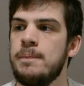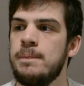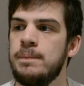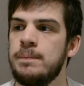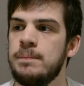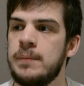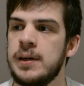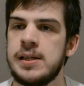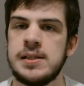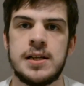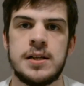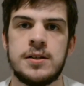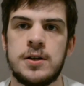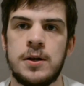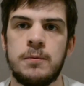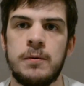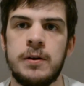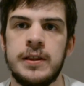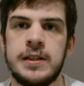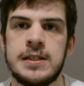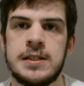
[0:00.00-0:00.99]
because I don't
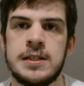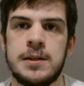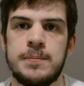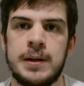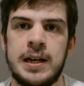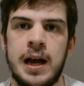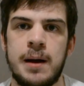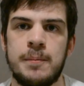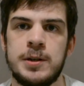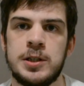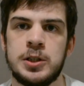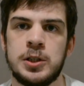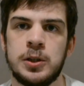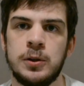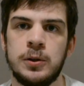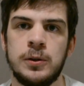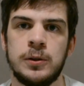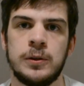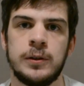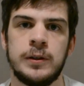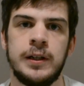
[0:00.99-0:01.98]
want this to become a
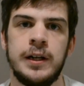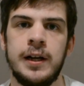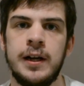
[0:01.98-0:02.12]
chore.